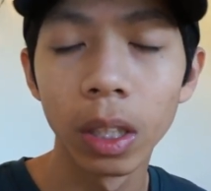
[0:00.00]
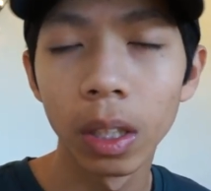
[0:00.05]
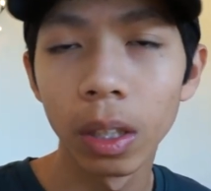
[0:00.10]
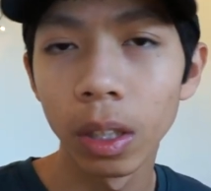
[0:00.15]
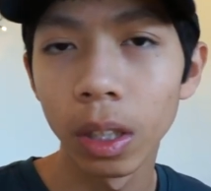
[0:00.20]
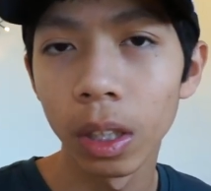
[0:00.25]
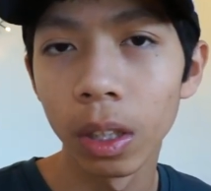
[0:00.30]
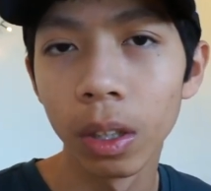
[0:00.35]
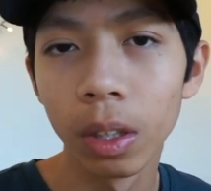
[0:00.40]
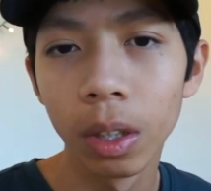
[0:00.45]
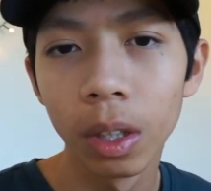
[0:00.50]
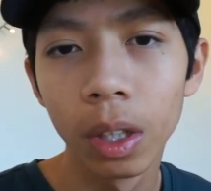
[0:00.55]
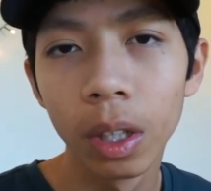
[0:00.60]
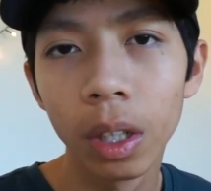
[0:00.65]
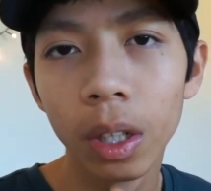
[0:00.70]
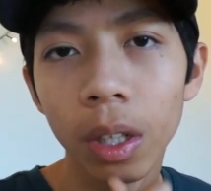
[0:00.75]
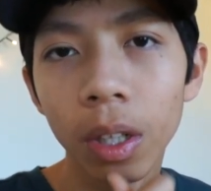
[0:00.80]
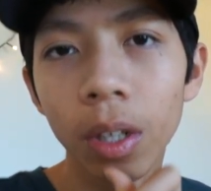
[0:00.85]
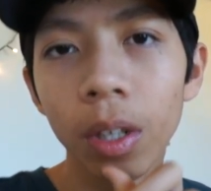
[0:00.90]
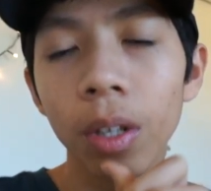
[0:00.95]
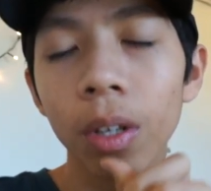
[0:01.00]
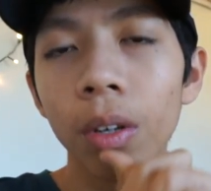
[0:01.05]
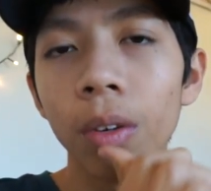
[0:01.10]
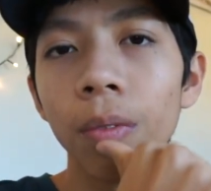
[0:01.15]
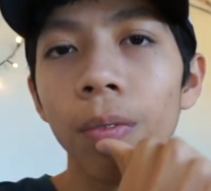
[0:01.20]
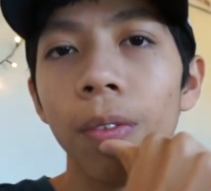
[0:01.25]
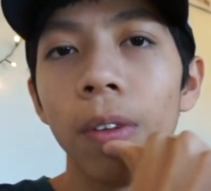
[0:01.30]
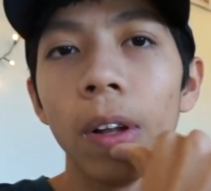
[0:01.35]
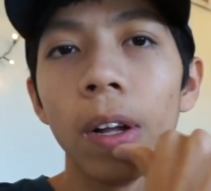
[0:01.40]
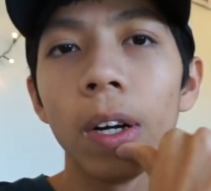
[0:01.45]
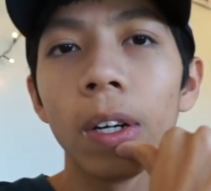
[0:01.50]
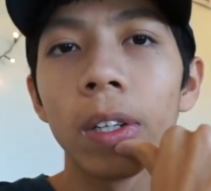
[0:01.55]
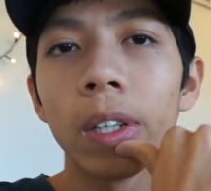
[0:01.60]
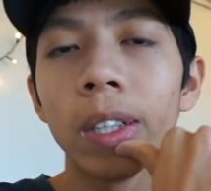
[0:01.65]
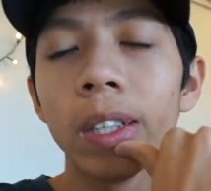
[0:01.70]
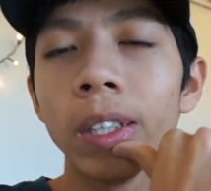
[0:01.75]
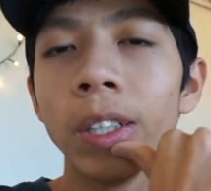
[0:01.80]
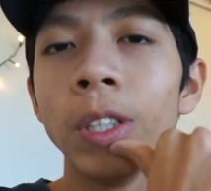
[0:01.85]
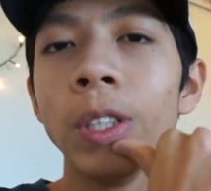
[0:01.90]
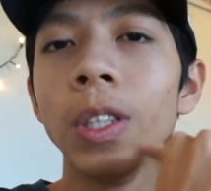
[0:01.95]
So
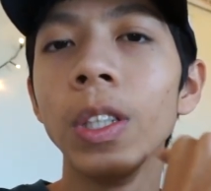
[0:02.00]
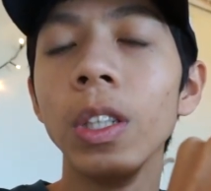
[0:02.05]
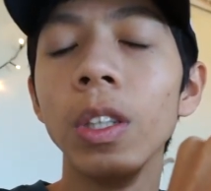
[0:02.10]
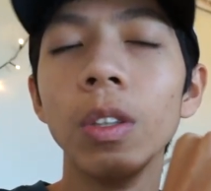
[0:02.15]
vloggers you need